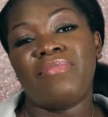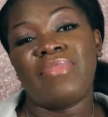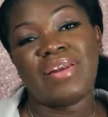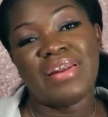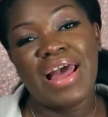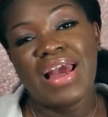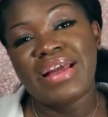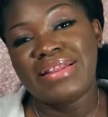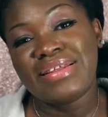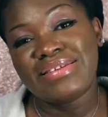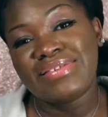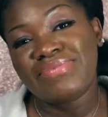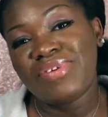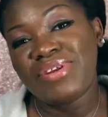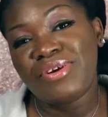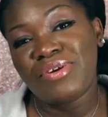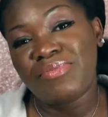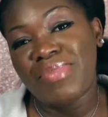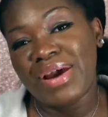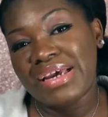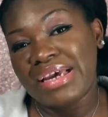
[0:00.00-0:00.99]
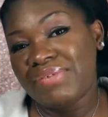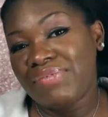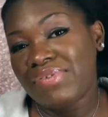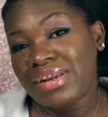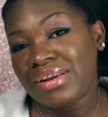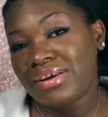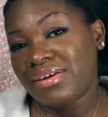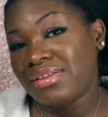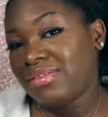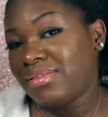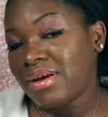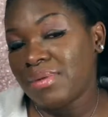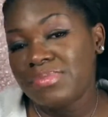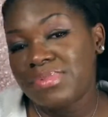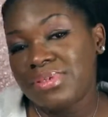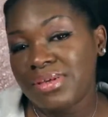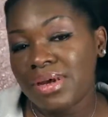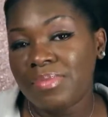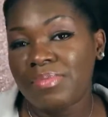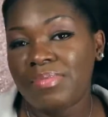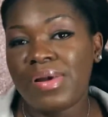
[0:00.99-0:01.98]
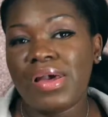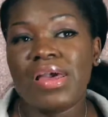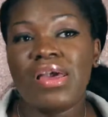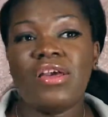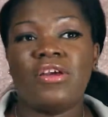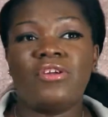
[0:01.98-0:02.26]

Like this video by giving it a thumbs up.